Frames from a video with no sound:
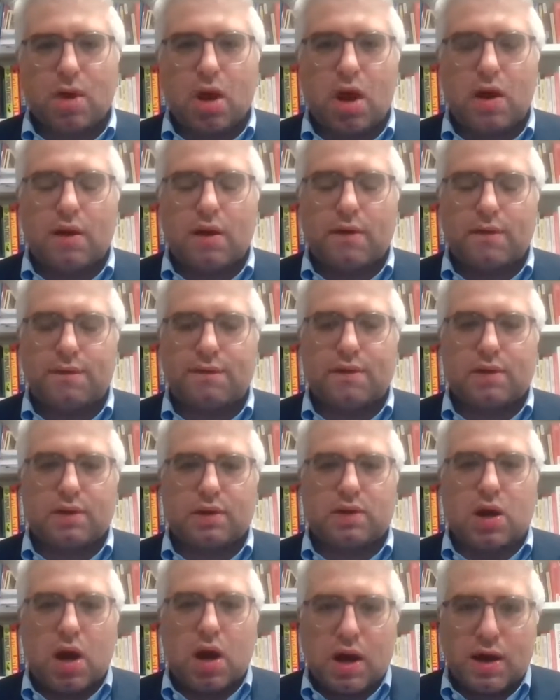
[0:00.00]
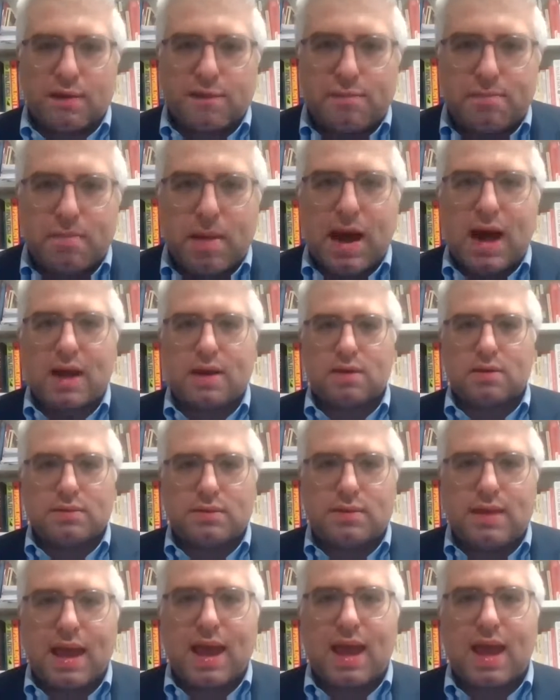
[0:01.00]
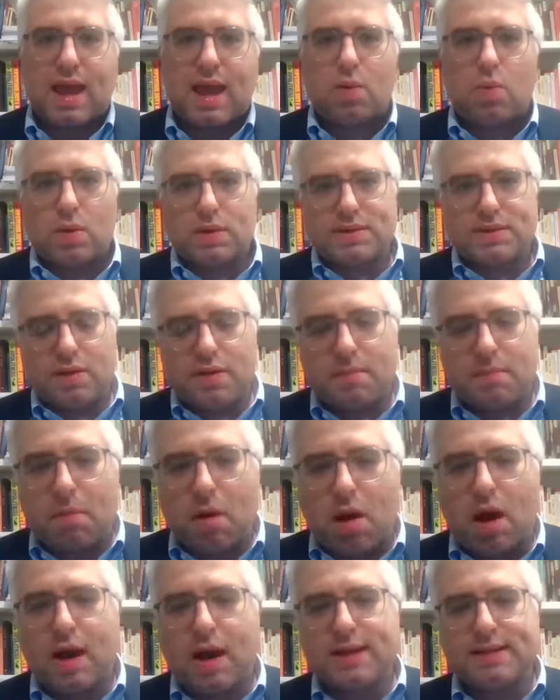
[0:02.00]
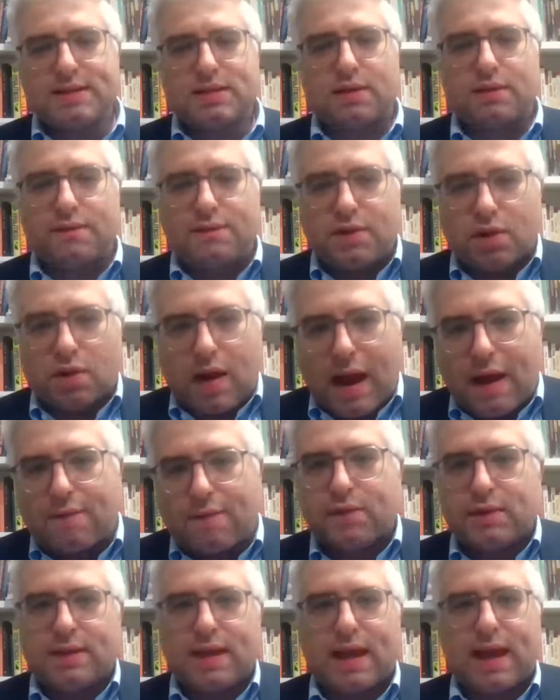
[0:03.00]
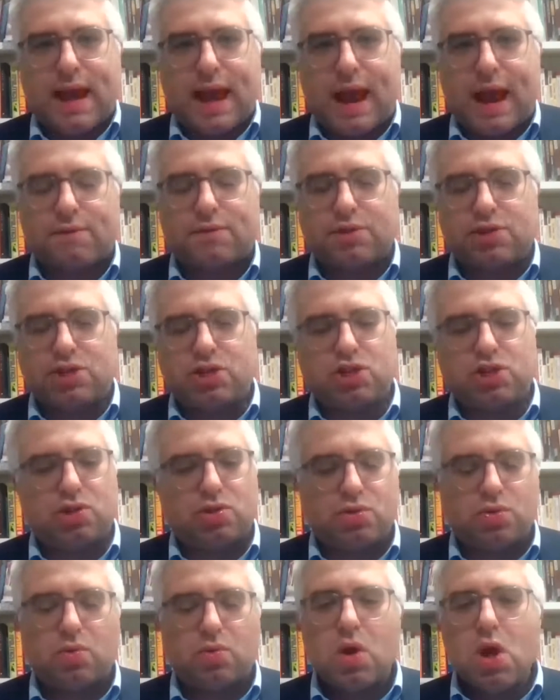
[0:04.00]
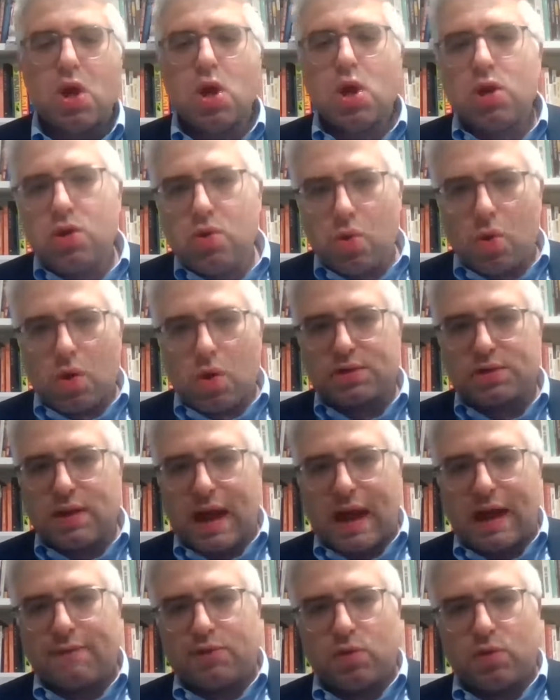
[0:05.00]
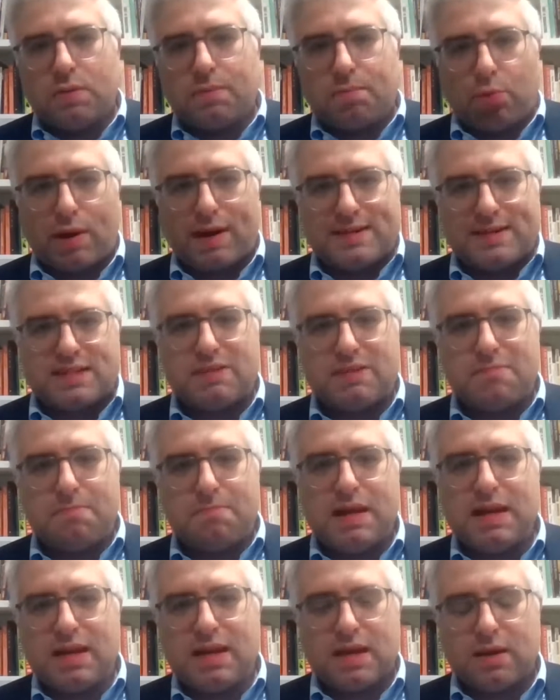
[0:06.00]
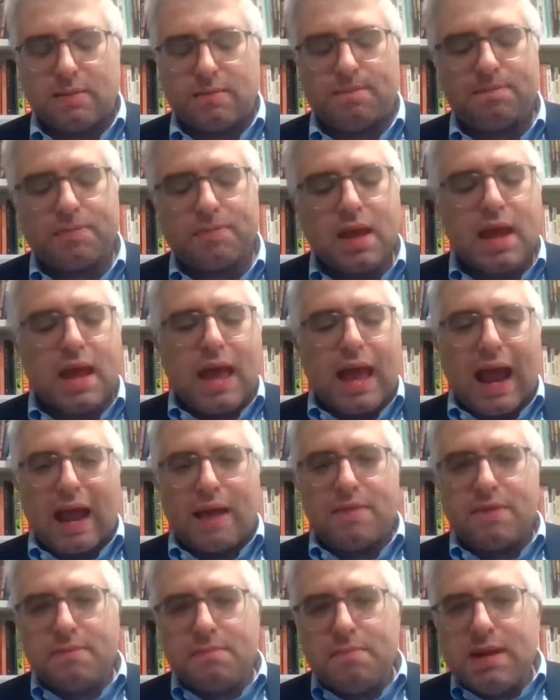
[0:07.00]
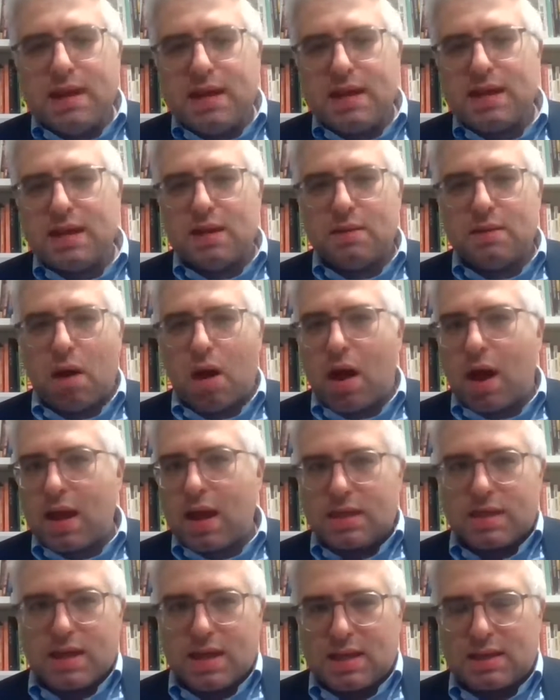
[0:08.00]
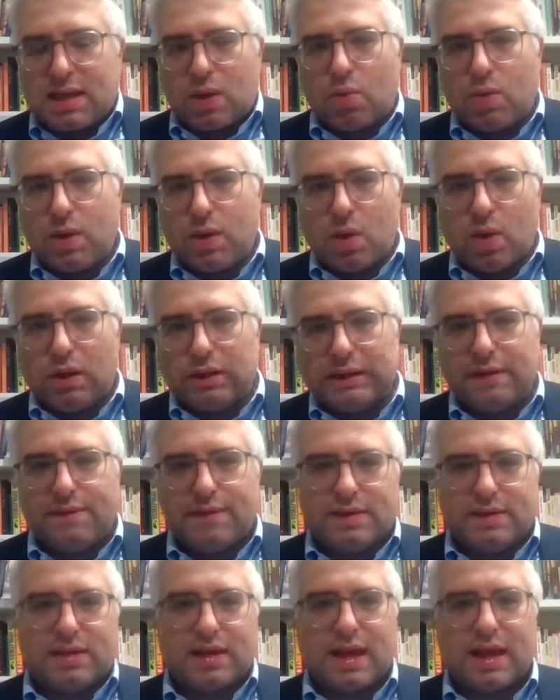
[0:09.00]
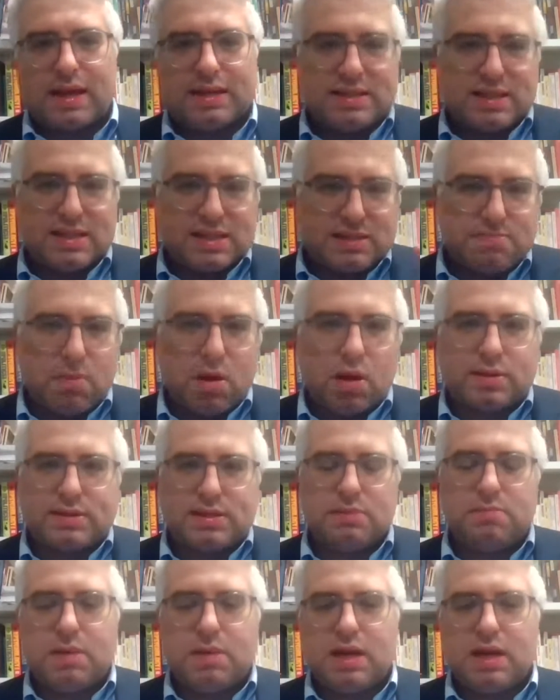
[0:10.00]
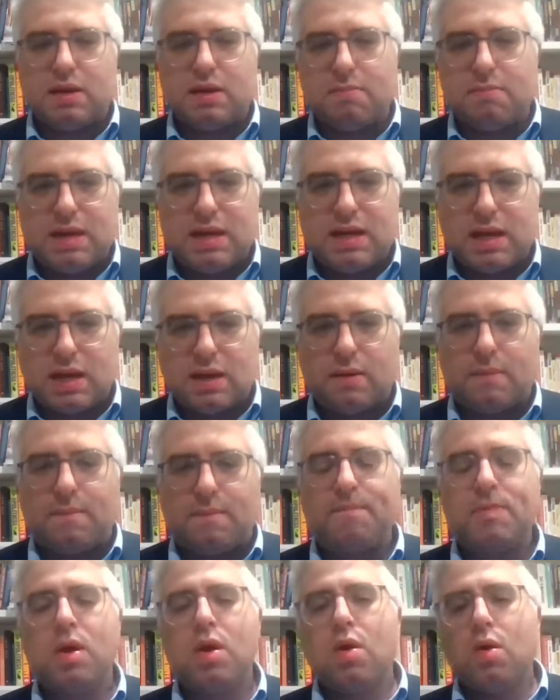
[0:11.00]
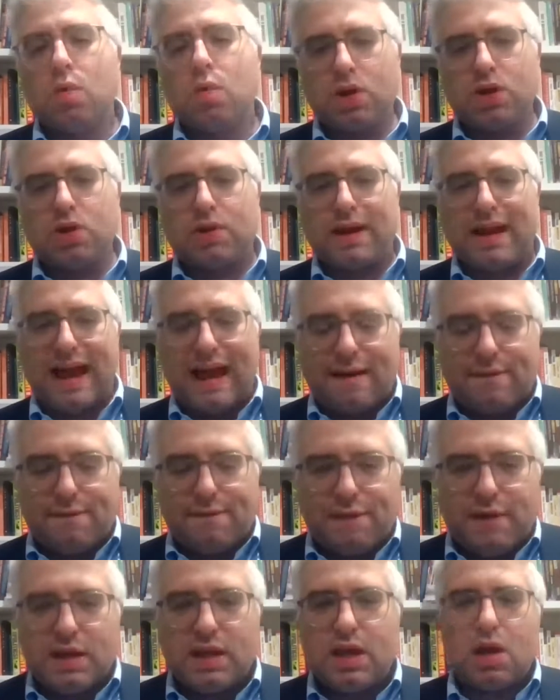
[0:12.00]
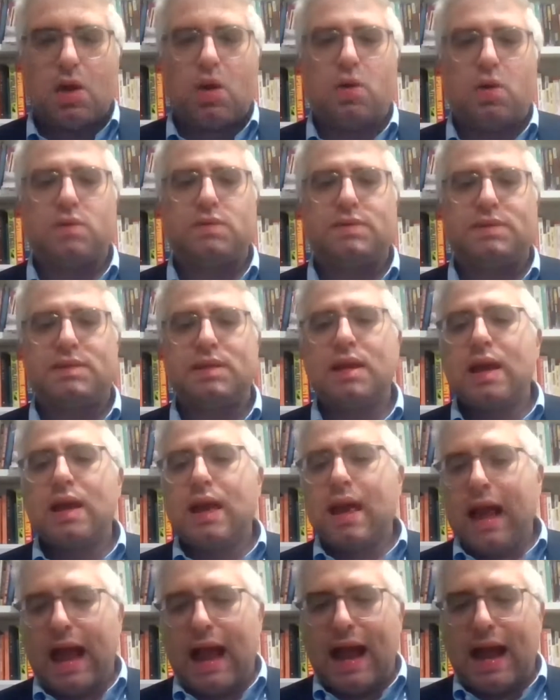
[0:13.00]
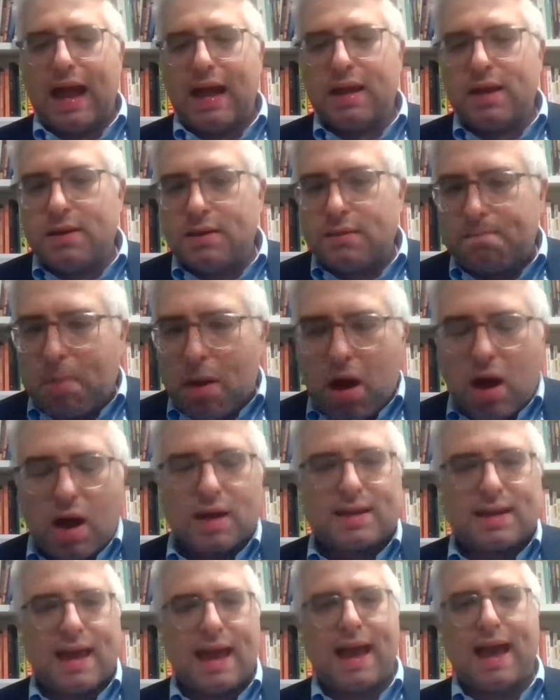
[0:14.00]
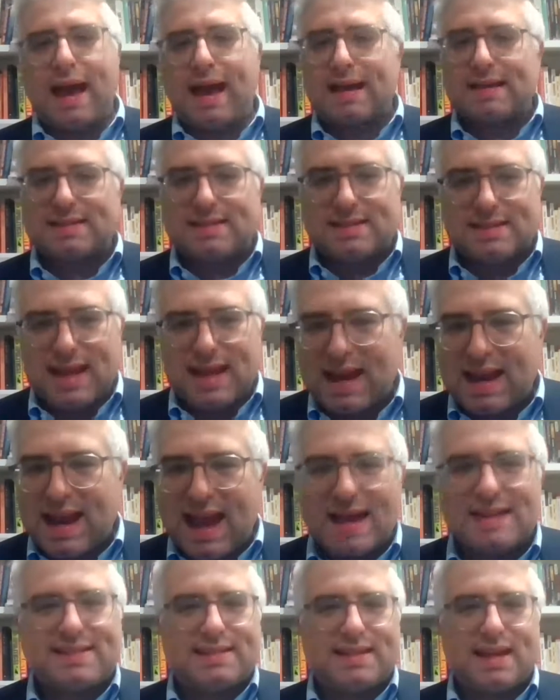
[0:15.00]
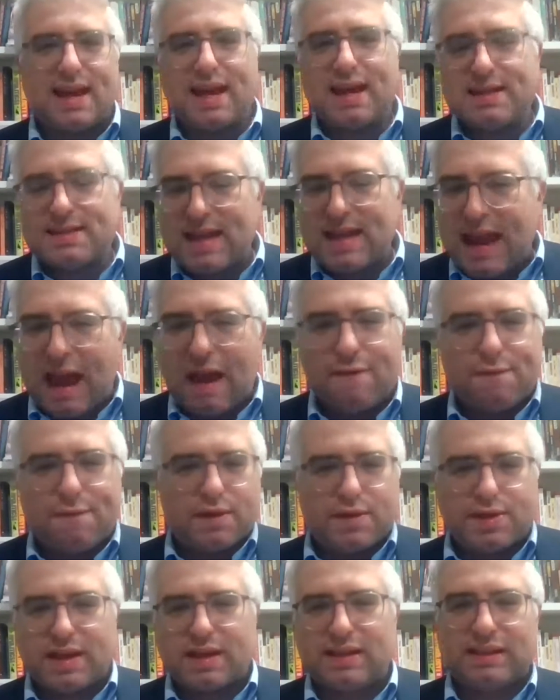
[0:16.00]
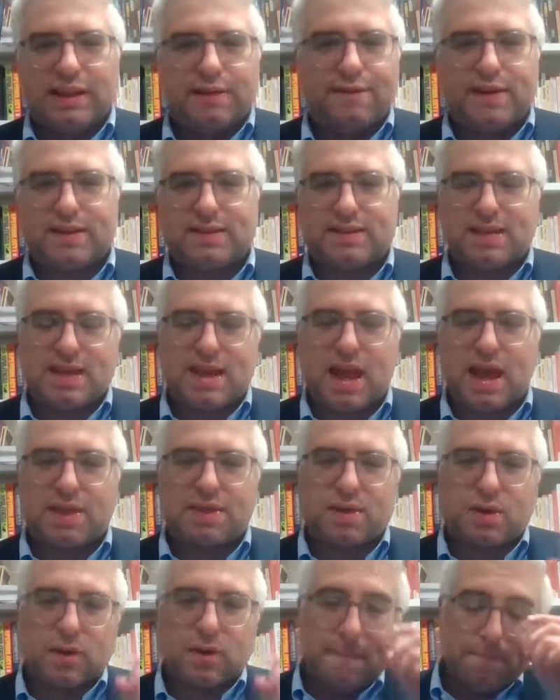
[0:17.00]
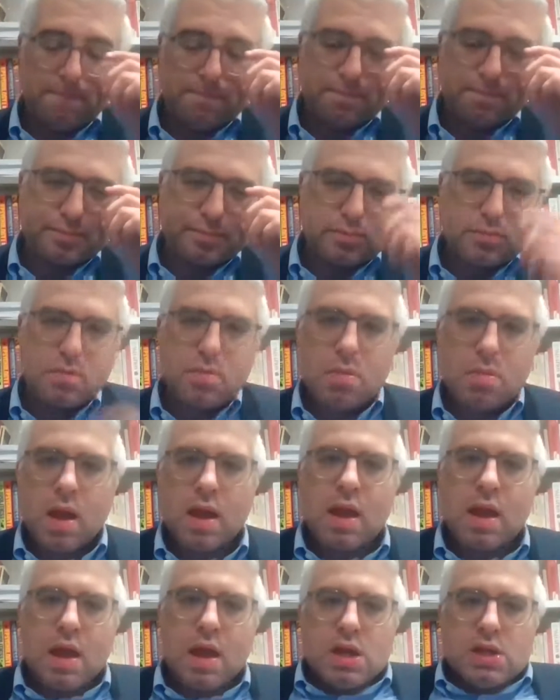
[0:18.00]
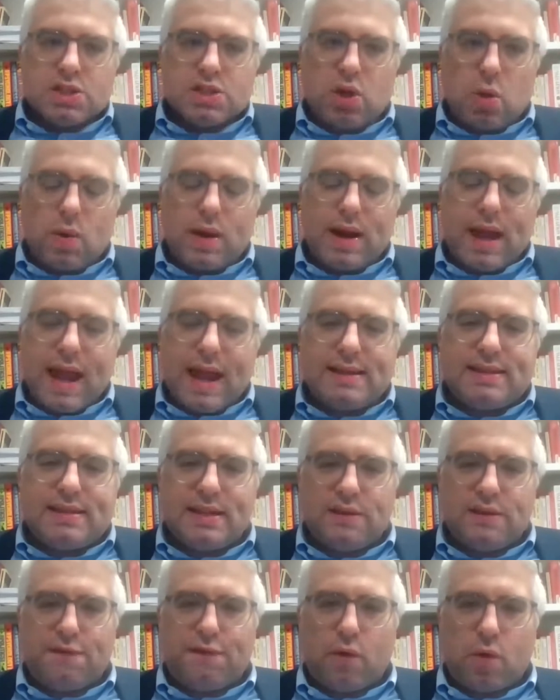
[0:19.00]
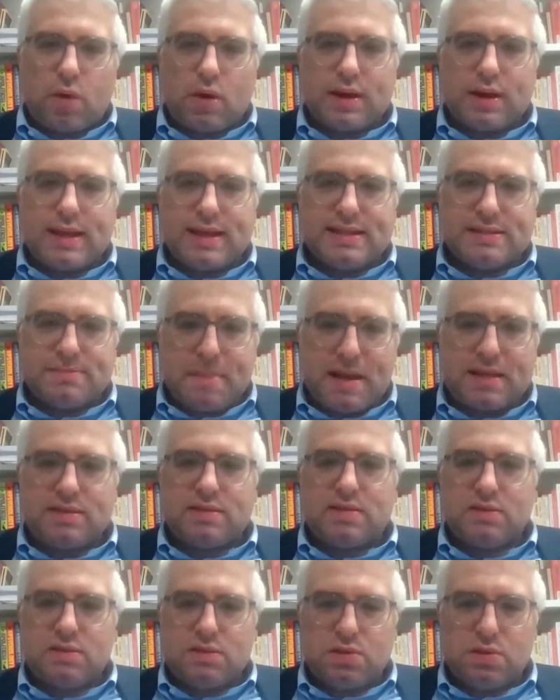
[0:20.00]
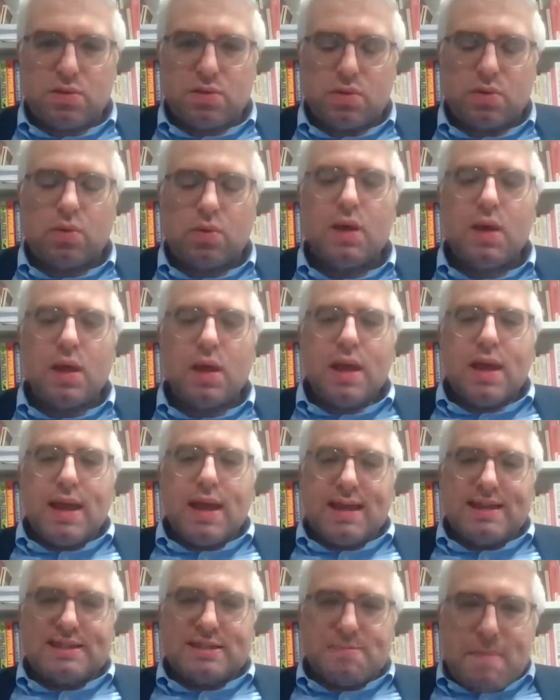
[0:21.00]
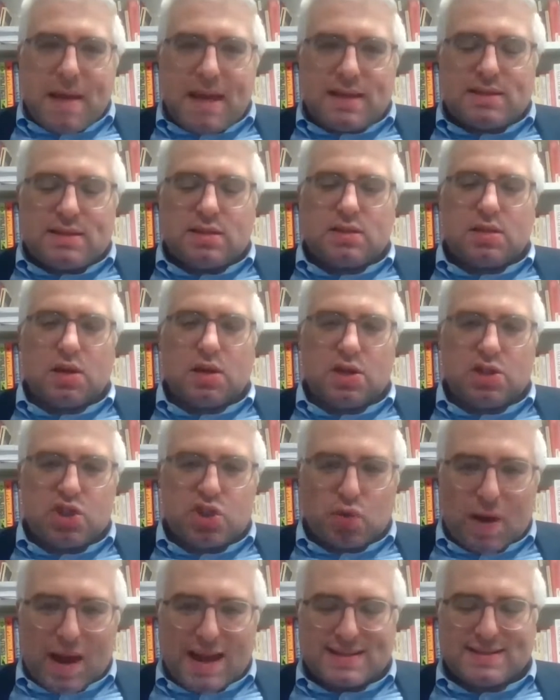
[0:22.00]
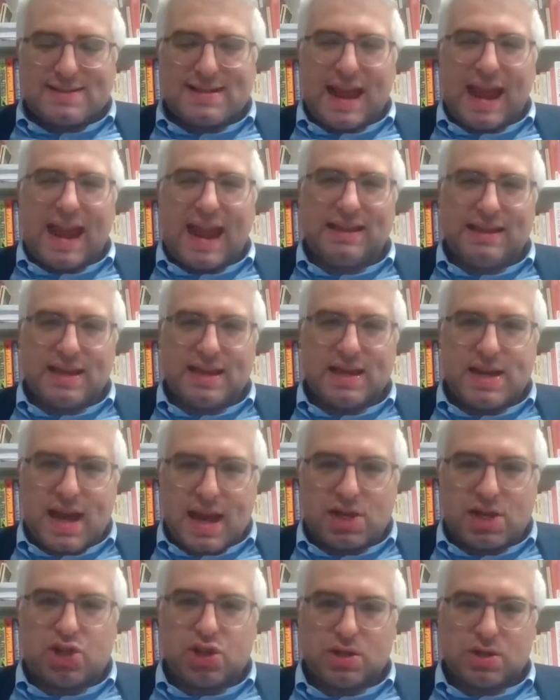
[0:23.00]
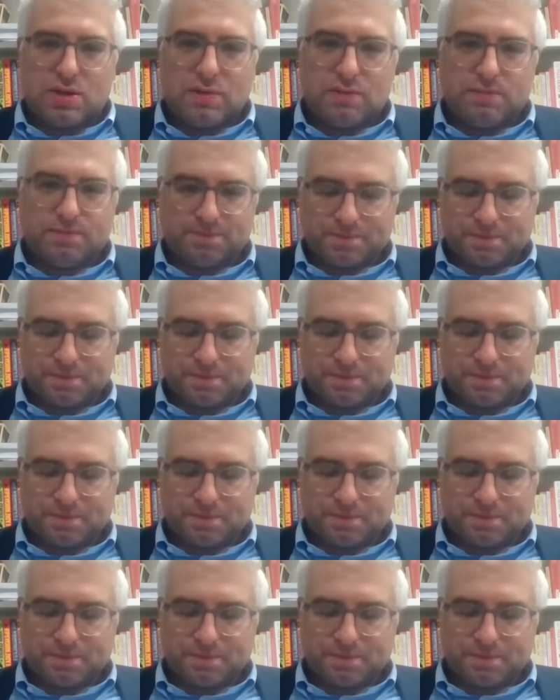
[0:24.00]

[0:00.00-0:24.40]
of kind of modern day, what's on the minds of your everyday average Jew, you also have to embrace the medium. And the medium I think that we all live in today is this multimedia medium where you can have videos, and podcasts and essays and everything living together. So, what 1840 is meant to do, it's meant to address alienation.